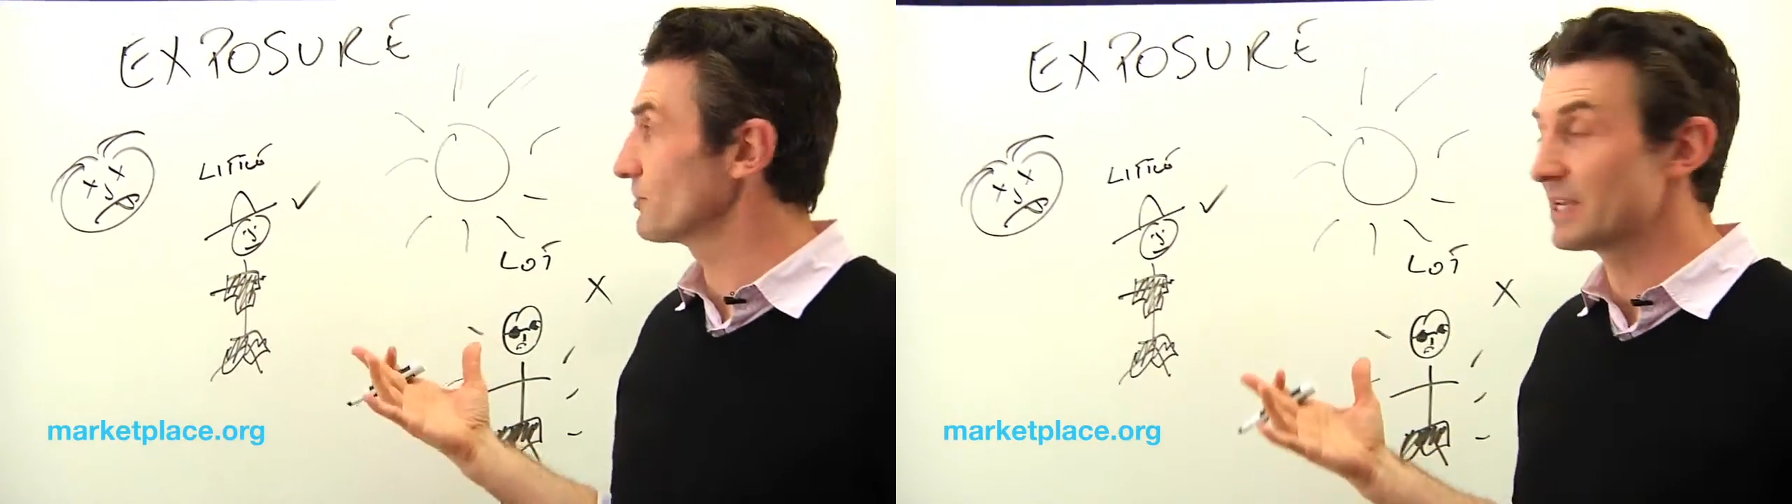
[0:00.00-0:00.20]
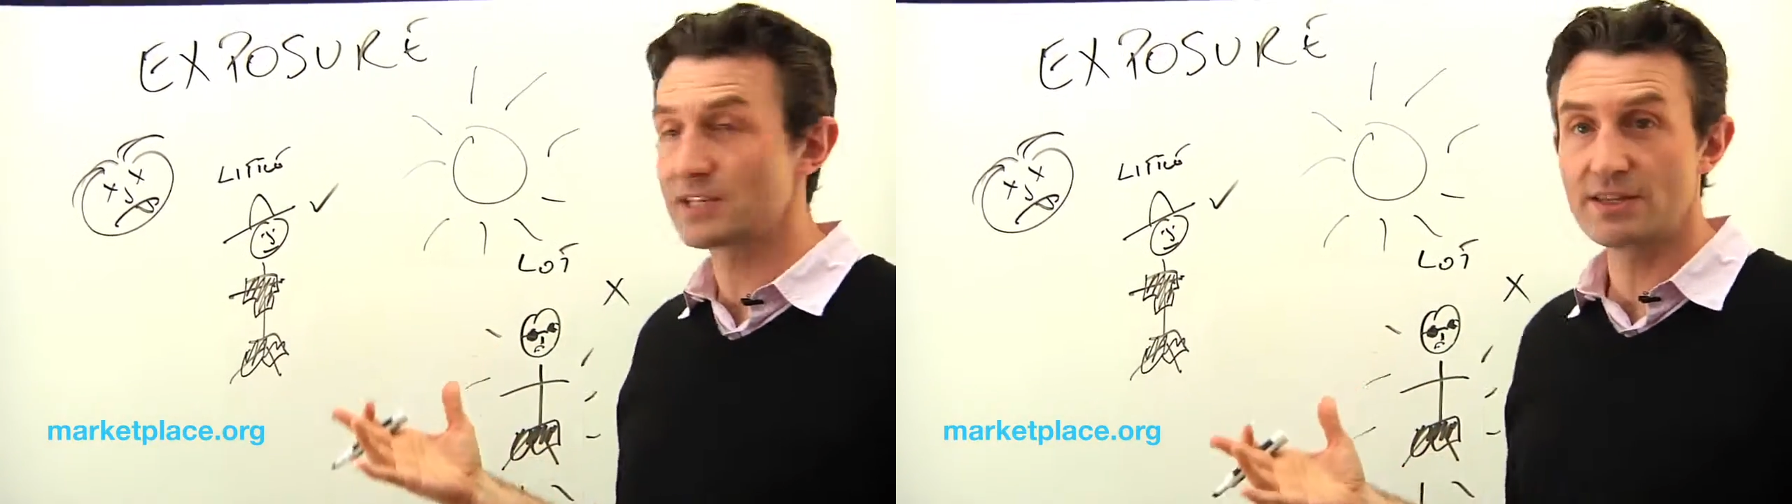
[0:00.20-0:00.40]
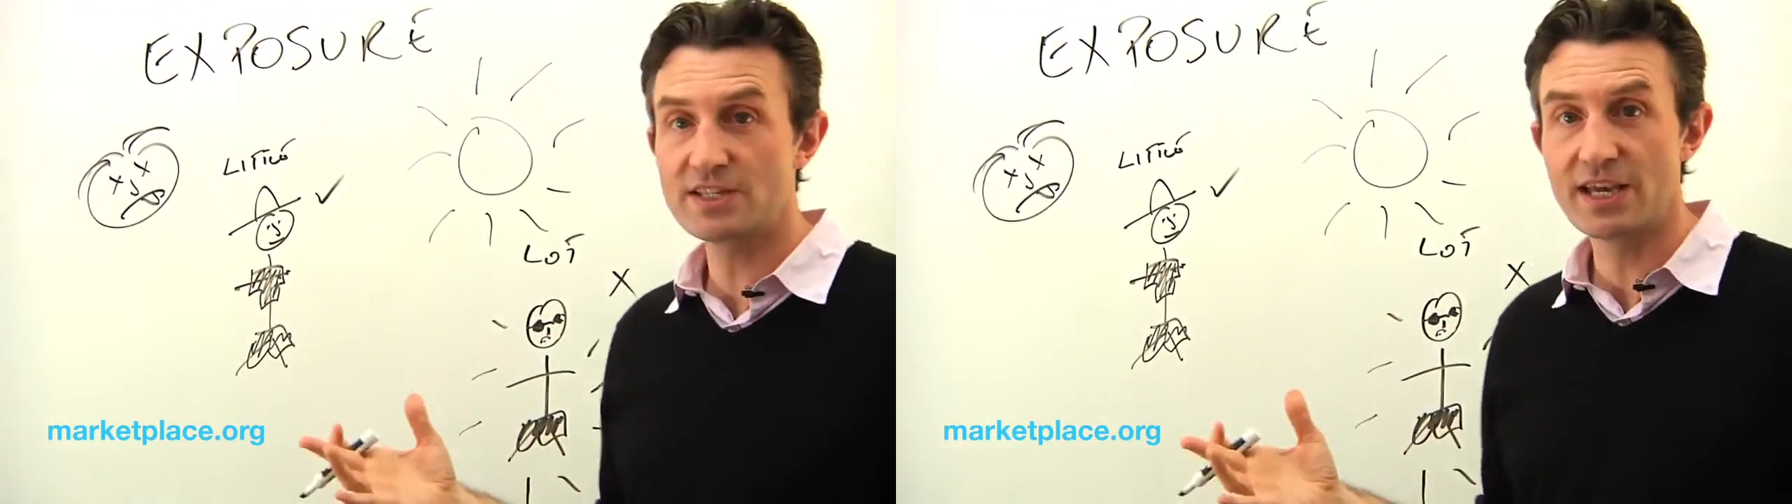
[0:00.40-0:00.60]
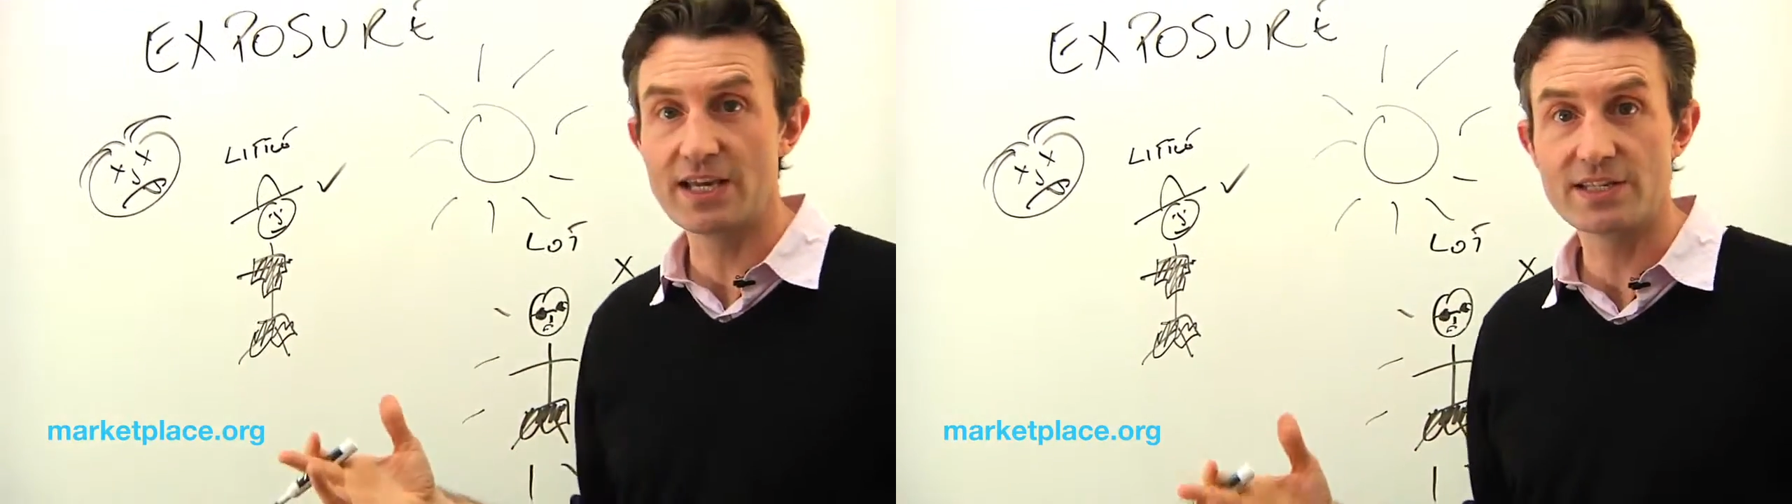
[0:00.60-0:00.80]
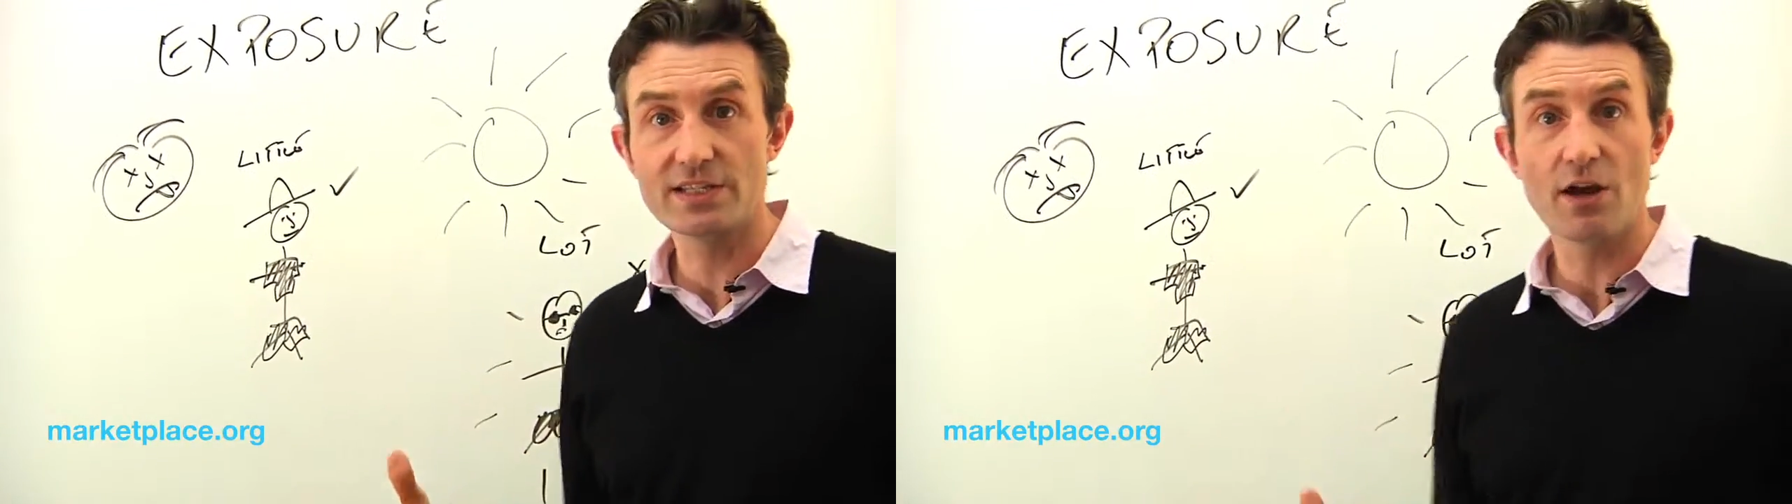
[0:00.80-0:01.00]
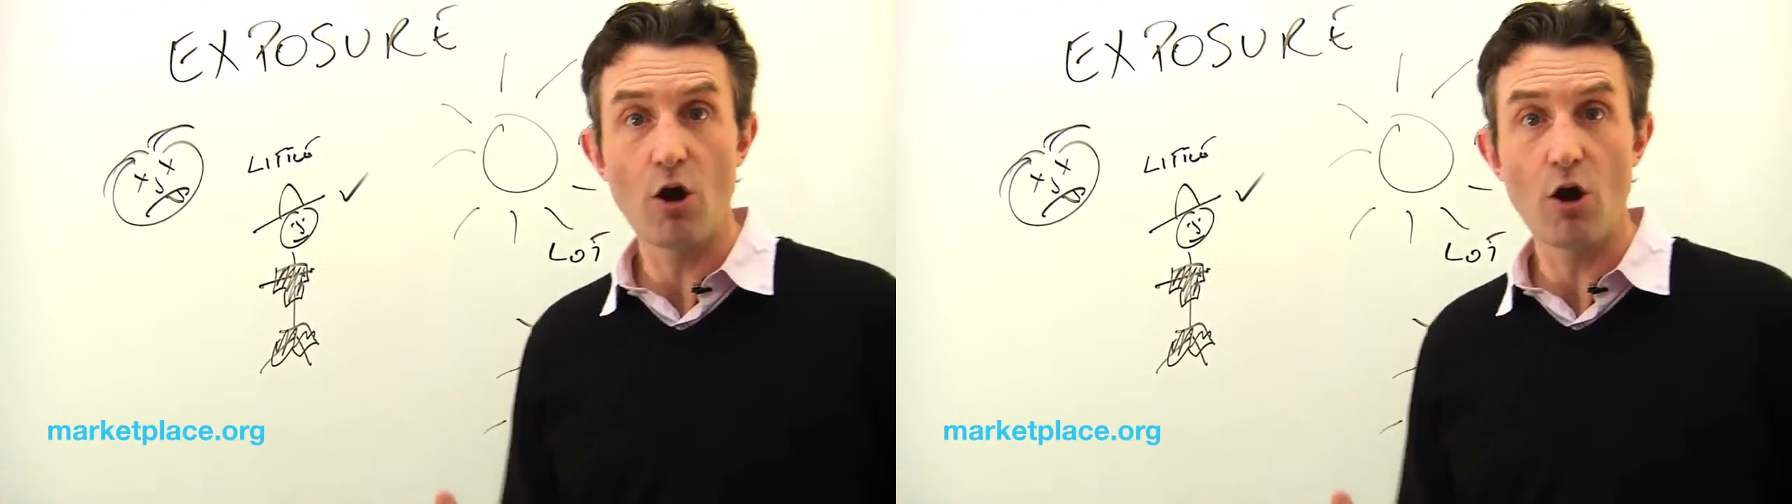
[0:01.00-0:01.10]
means in this case is